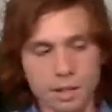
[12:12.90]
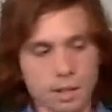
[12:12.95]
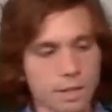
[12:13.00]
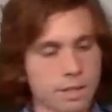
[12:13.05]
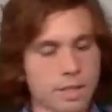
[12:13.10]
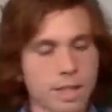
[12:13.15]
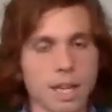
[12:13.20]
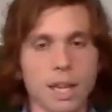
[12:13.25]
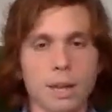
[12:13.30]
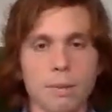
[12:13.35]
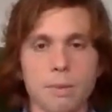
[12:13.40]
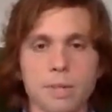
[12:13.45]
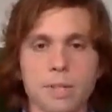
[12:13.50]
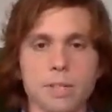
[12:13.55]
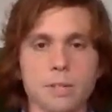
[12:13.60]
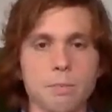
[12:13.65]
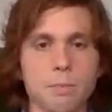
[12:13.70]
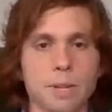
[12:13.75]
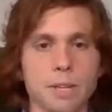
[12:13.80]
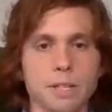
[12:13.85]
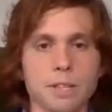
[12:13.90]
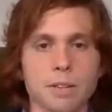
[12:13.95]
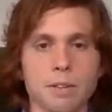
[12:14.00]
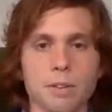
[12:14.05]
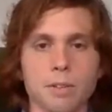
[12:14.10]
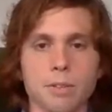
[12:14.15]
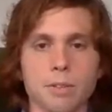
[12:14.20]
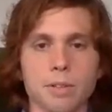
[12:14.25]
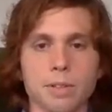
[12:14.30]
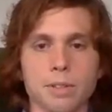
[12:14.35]
damn, it just makes
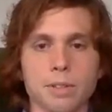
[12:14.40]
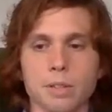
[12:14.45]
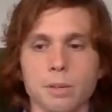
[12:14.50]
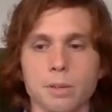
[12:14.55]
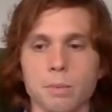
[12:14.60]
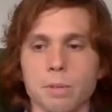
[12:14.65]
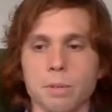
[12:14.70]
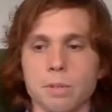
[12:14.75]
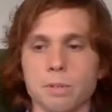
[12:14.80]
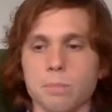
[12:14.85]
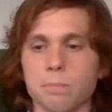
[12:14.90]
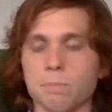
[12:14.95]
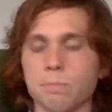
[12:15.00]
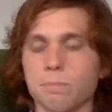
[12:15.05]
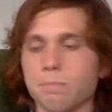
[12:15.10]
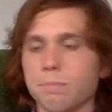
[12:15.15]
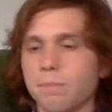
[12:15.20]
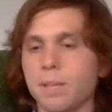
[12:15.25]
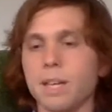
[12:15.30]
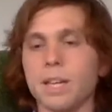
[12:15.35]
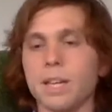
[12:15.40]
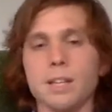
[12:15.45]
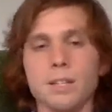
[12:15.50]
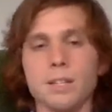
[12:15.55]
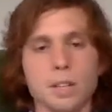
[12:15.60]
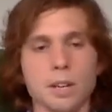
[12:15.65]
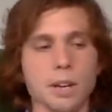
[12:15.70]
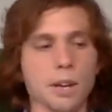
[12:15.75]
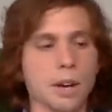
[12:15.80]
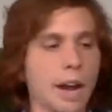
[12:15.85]
everything so much
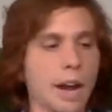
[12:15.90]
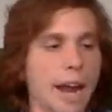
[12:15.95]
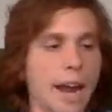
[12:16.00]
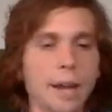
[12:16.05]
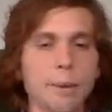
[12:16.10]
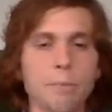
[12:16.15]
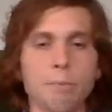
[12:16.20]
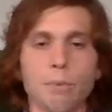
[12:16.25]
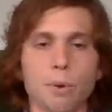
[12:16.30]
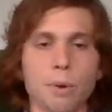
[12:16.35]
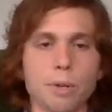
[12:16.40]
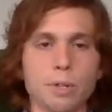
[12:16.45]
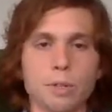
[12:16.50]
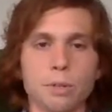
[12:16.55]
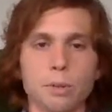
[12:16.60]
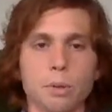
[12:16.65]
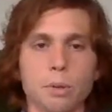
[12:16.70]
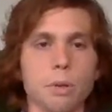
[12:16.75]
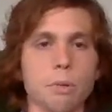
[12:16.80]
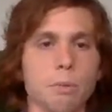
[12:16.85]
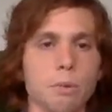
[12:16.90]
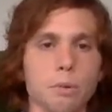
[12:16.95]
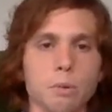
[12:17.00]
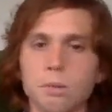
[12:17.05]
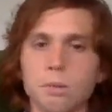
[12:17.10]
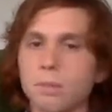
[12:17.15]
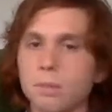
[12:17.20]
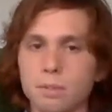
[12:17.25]
easier and more enjoyable.